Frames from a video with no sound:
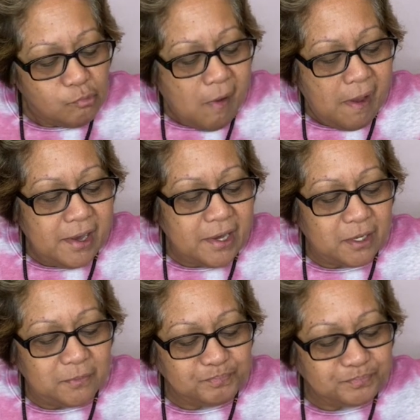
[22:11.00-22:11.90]

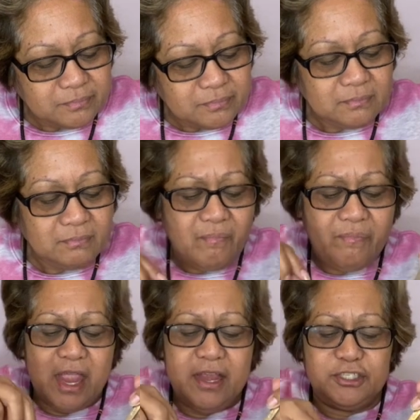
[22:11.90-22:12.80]
And,
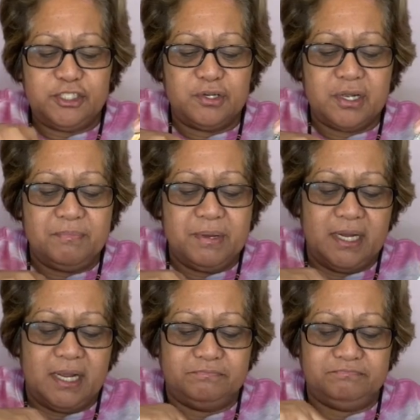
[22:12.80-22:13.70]
yeah, she'll come
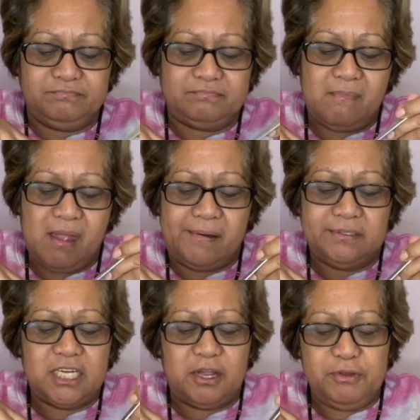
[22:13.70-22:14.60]
and
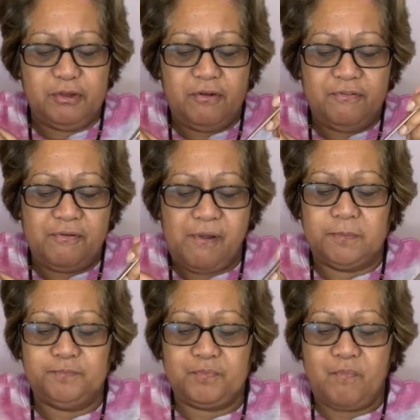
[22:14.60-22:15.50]
tell me off.
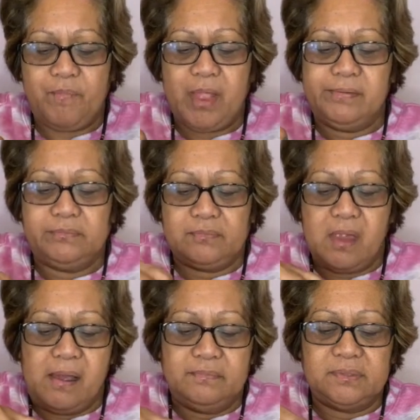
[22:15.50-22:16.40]

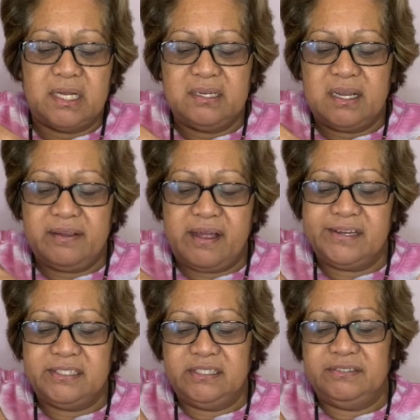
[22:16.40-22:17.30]
I
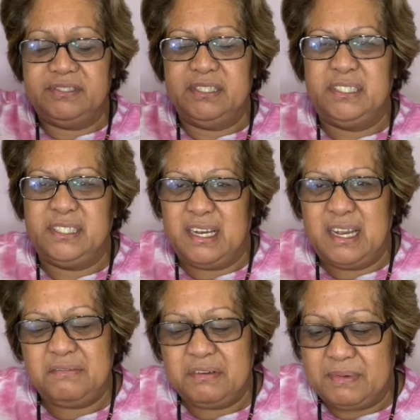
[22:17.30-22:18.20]
never used to get
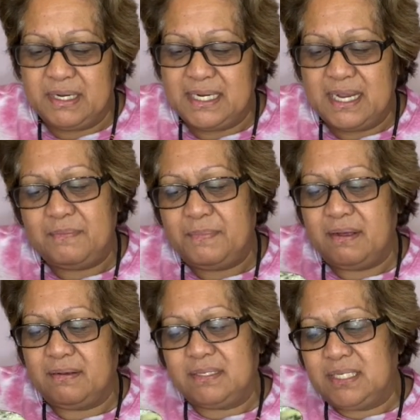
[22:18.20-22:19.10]
angry at my dad
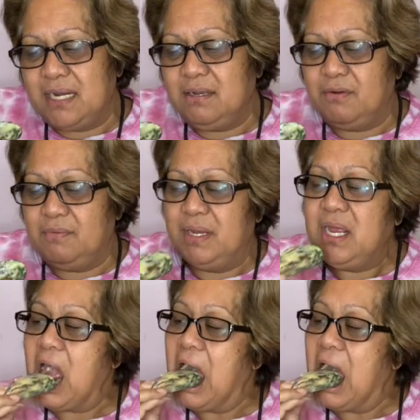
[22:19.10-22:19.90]
about telling on me.